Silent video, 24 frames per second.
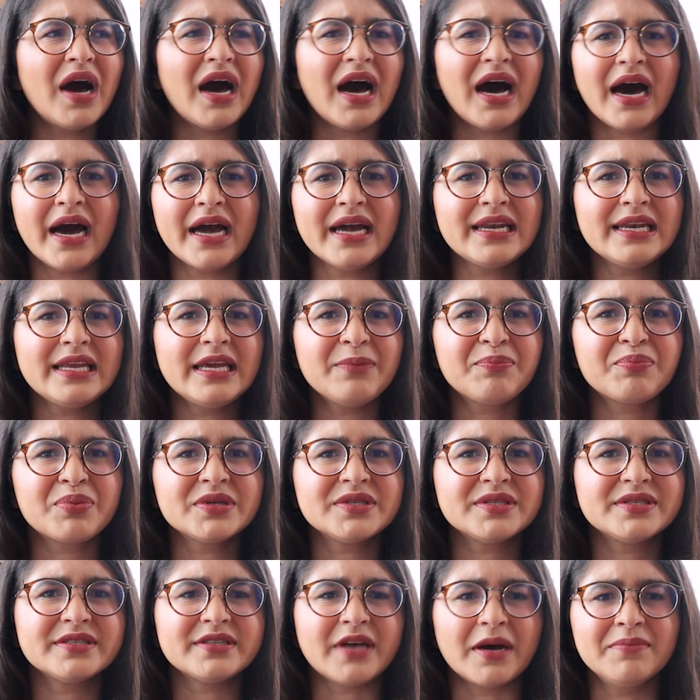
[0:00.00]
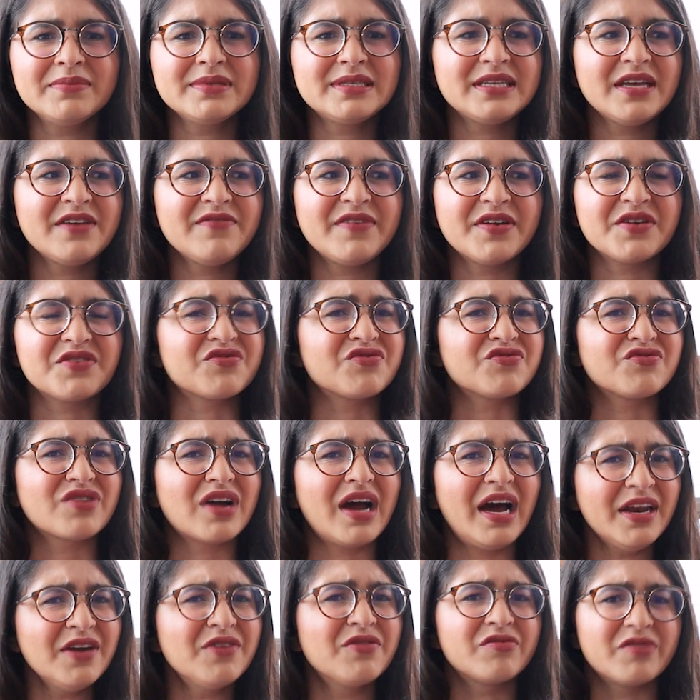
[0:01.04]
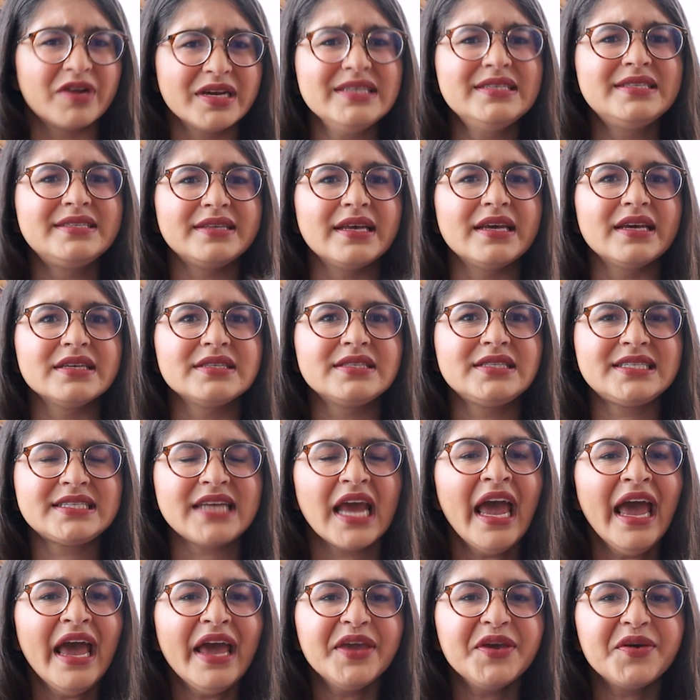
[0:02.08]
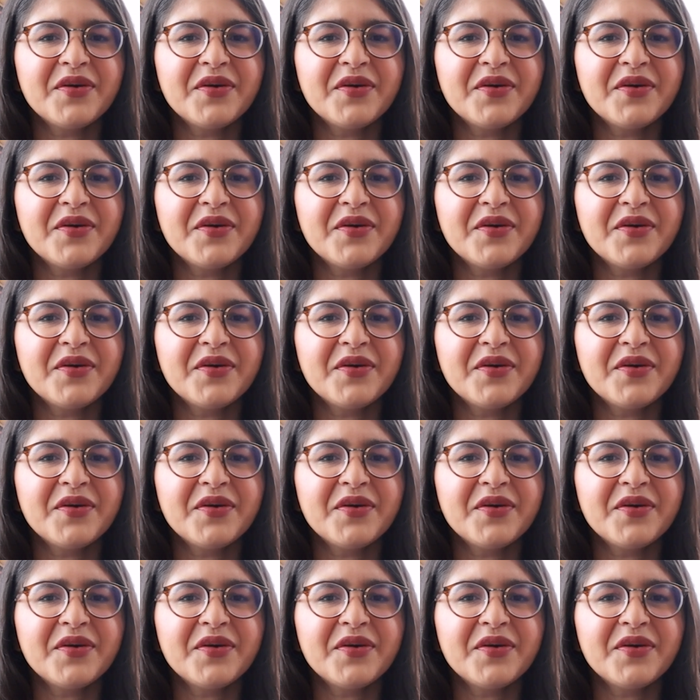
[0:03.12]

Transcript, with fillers: highly presumptive and kind of racist.